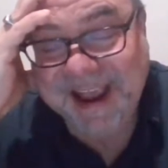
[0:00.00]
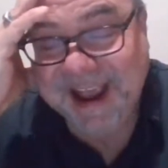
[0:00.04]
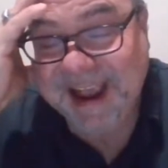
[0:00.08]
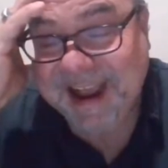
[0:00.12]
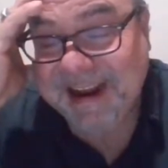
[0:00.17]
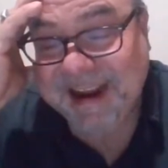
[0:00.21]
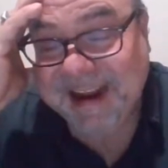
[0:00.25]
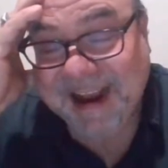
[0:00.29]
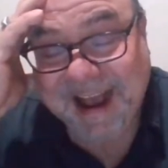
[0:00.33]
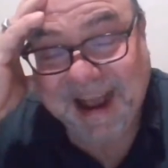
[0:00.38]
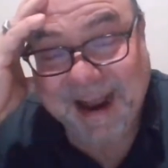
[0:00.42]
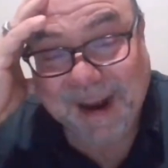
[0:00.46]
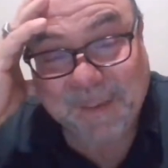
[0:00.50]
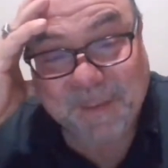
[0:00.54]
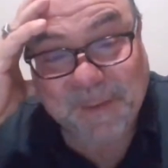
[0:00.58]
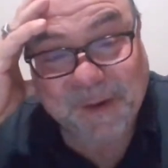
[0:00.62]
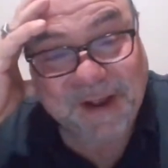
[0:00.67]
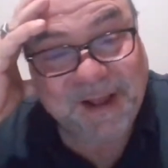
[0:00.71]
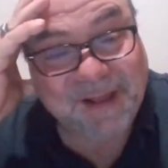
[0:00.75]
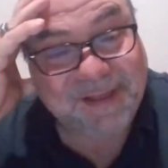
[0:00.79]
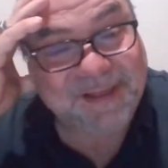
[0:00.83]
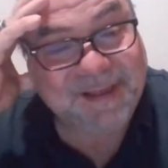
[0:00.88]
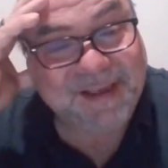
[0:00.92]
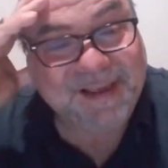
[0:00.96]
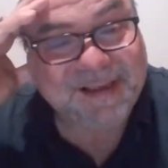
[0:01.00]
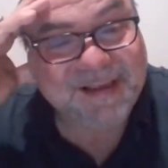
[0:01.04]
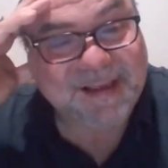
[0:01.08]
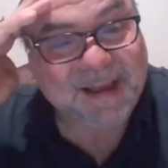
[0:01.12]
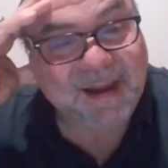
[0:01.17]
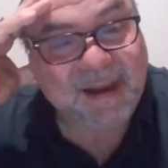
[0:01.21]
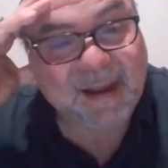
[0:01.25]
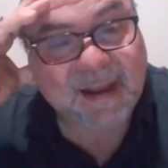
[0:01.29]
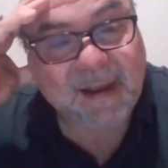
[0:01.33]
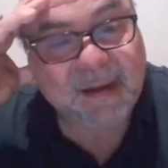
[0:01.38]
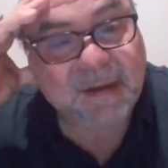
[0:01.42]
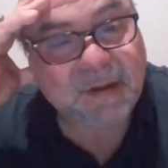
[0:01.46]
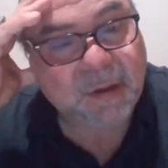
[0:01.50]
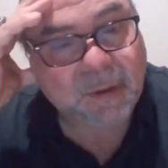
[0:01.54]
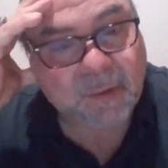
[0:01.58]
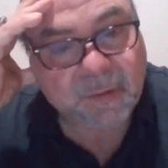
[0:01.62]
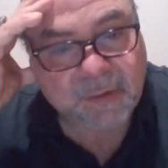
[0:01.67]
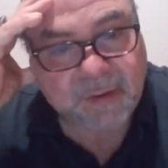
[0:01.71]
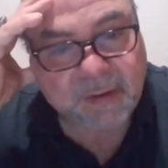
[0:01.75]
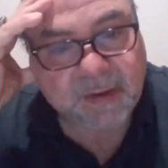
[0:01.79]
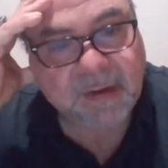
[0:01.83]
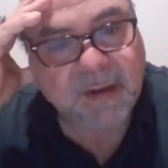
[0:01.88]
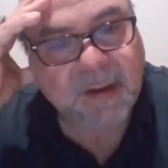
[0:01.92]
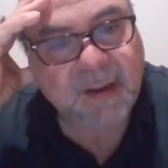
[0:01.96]
And the guy I'm with, he's like, I
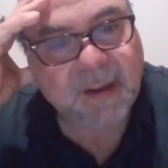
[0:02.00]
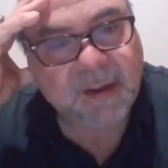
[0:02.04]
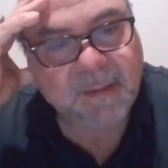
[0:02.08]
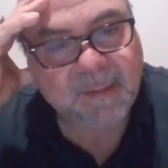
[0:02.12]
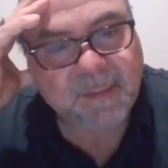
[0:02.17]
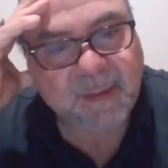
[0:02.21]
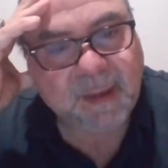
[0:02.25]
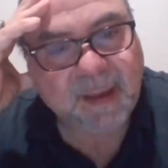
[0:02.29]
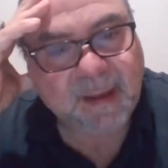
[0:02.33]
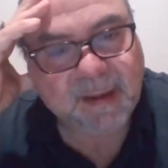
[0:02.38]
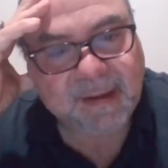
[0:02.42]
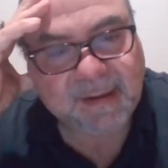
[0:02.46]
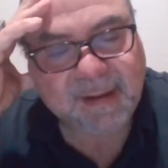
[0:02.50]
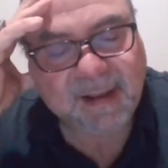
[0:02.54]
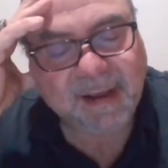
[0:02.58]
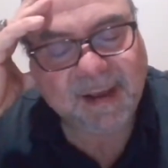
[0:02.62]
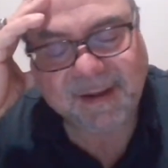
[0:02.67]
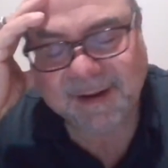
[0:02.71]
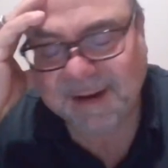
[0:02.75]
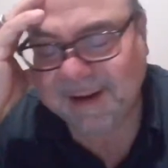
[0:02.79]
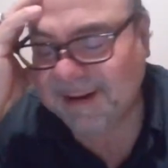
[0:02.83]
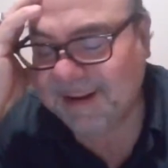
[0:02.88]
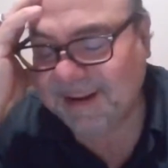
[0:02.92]
told you to come back down.